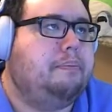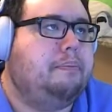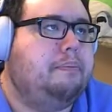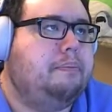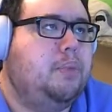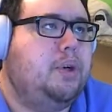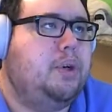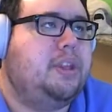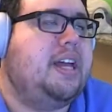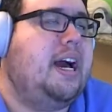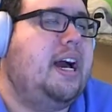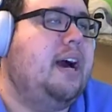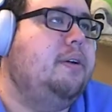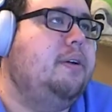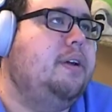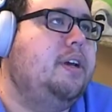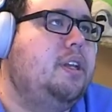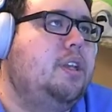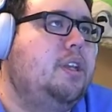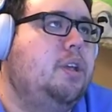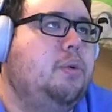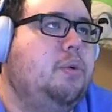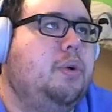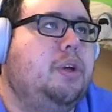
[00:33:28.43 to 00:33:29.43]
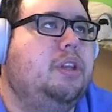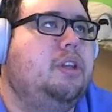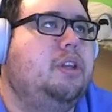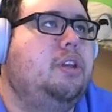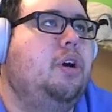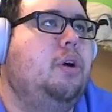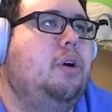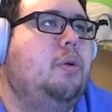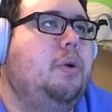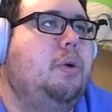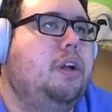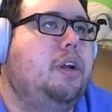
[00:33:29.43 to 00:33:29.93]
Without it, you wouldn't
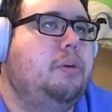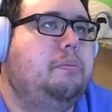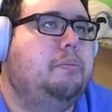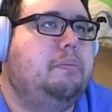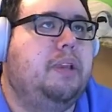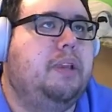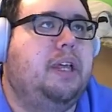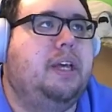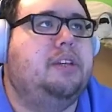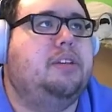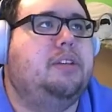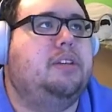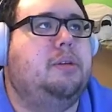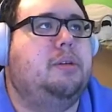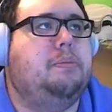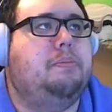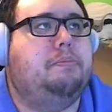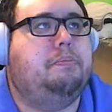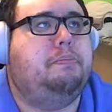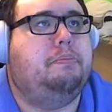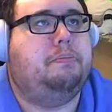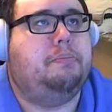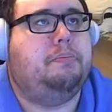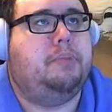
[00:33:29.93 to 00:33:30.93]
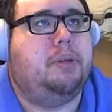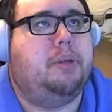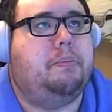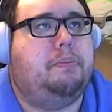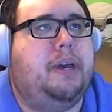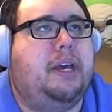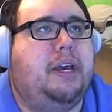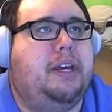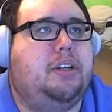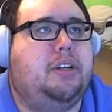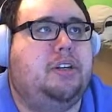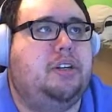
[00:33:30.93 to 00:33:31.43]
know where to place the
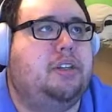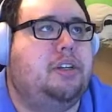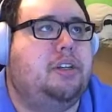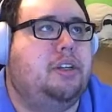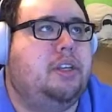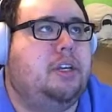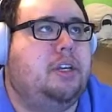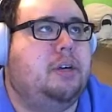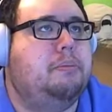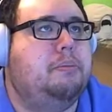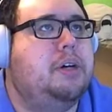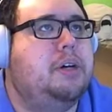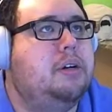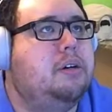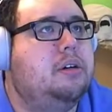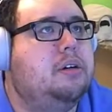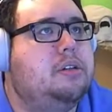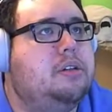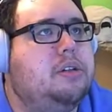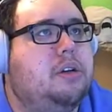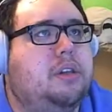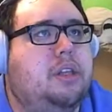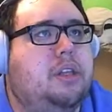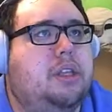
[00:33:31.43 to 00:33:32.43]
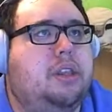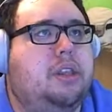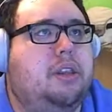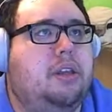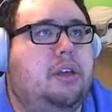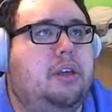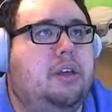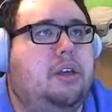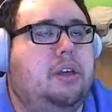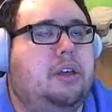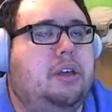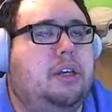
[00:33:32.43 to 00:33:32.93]
patient and the emitter so that
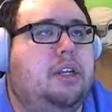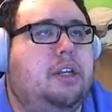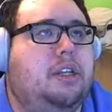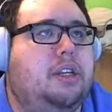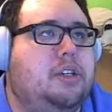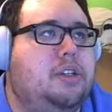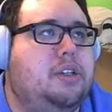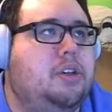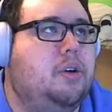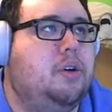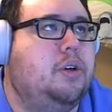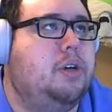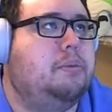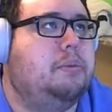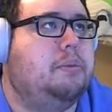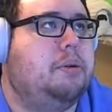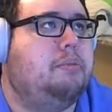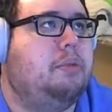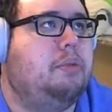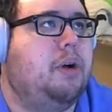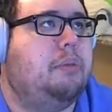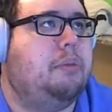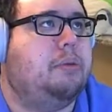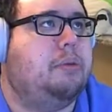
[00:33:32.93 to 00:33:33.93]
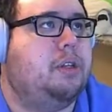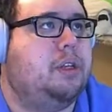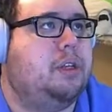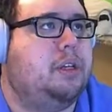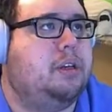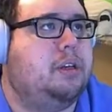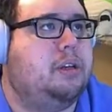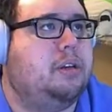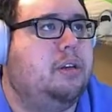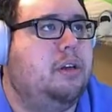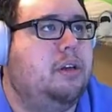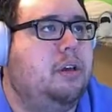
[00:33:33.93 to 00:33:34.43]
the kidney stone can be
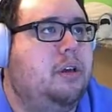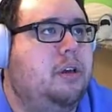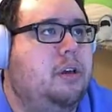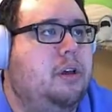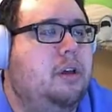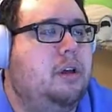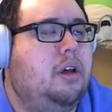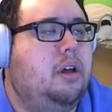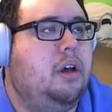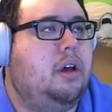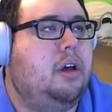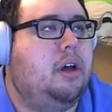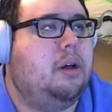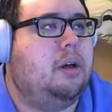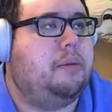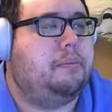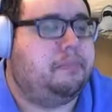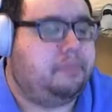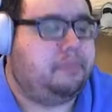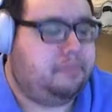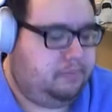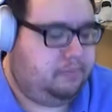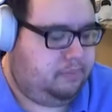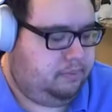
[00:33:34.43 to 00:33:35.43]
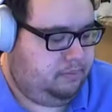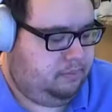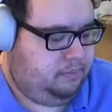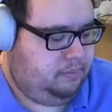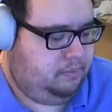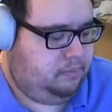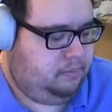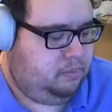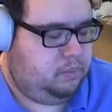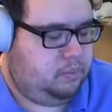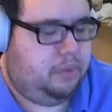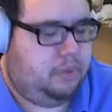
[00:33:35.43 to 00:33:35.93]
properly um,
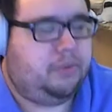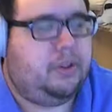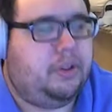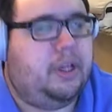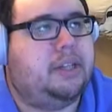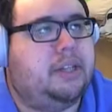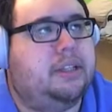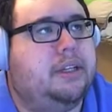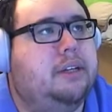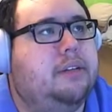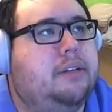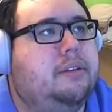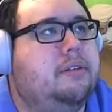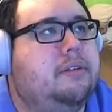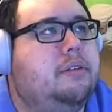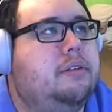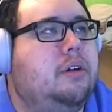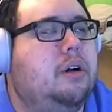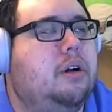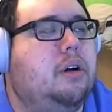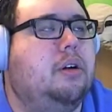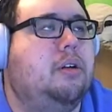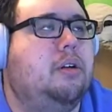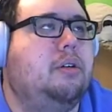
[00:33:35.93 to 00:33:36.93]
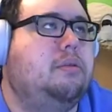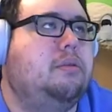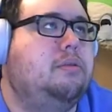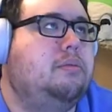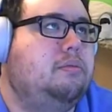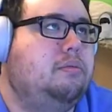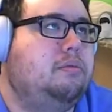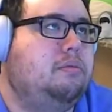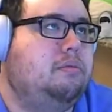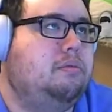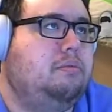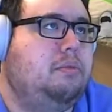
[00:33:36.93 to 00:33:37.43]
reflected or
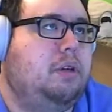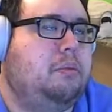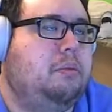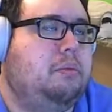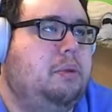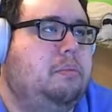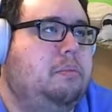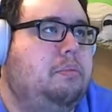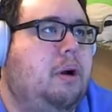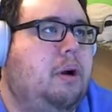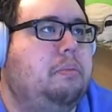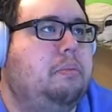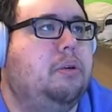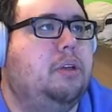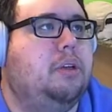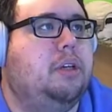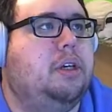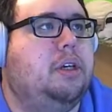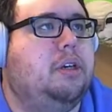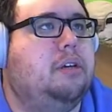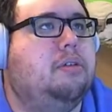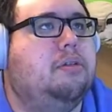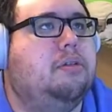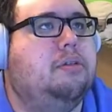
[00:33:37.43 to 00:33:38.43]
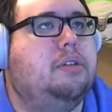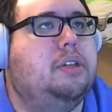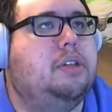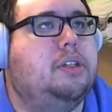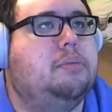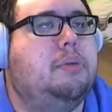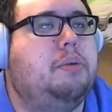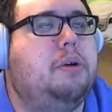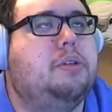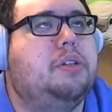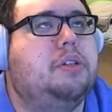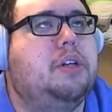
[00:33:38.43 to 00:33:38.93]
can be properly
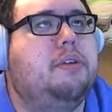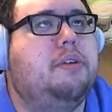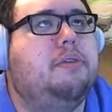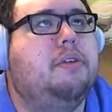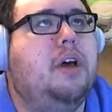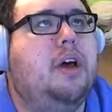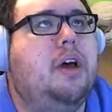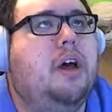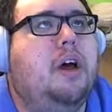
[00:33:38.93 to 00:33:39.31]
disposed of.